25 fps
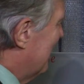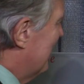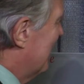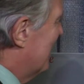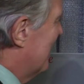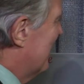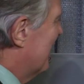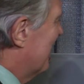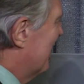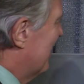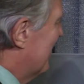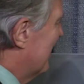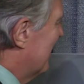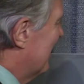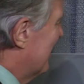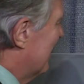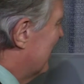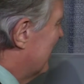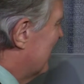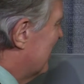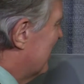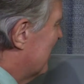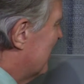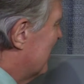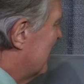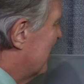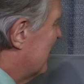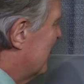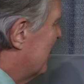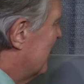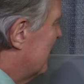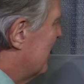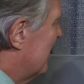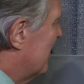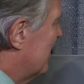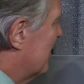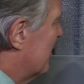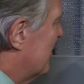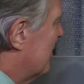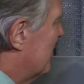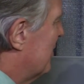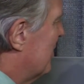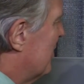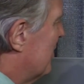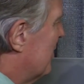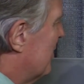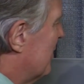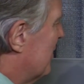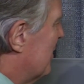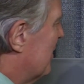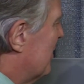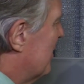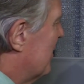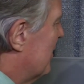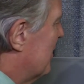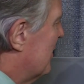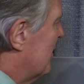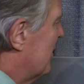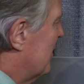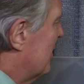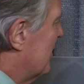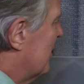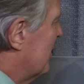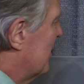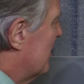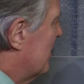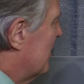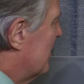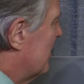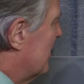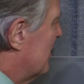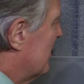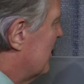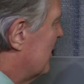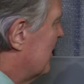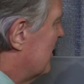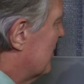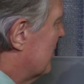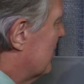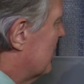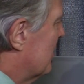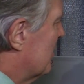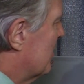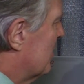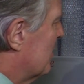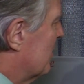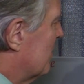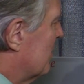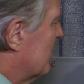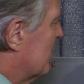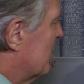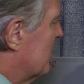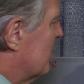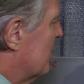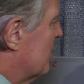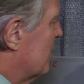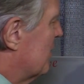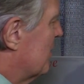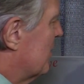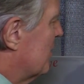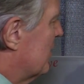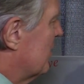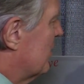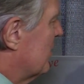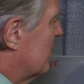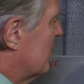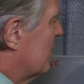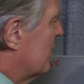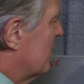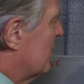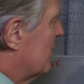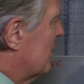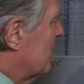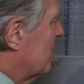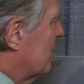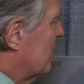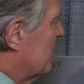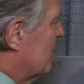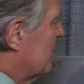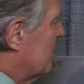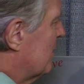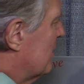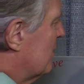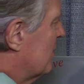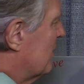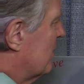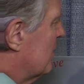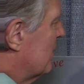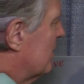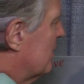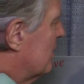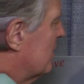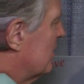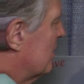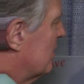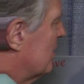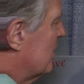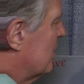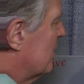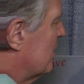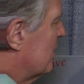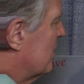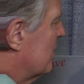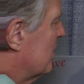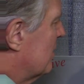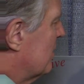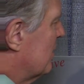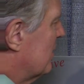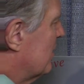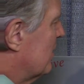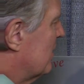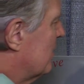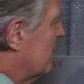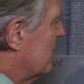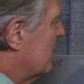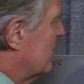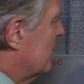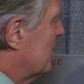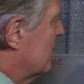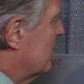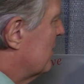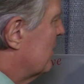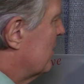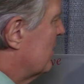This person isn't speaking.